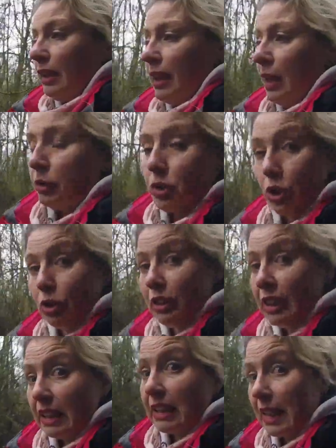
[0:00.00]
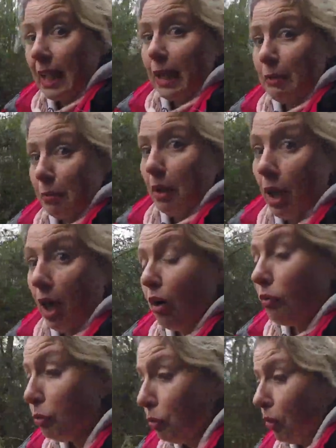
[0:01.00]
Now, during the time
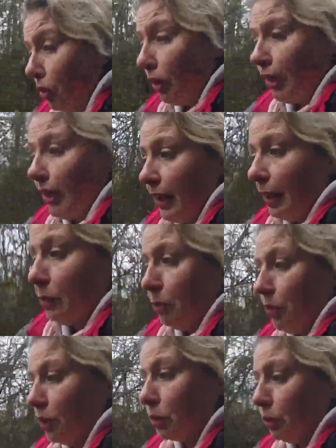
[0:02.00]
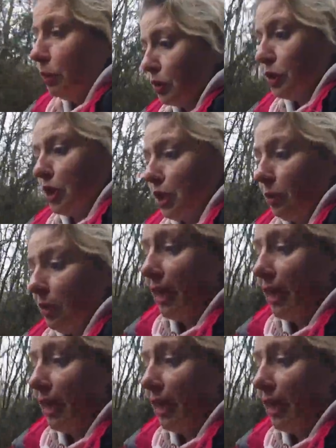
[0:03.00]
of war, in World War II,